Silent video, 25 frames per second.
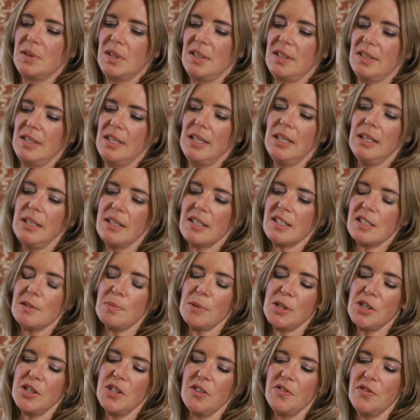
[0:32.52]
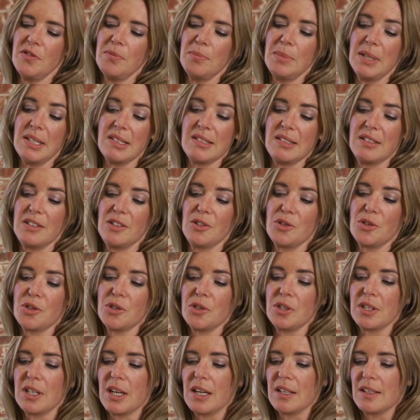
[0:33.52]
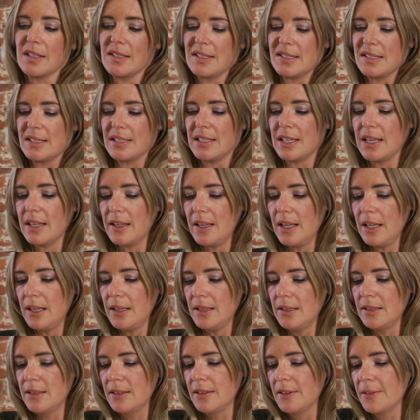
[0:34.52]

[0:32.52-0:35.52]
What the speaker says: with the tint, especially for mixing two colours together.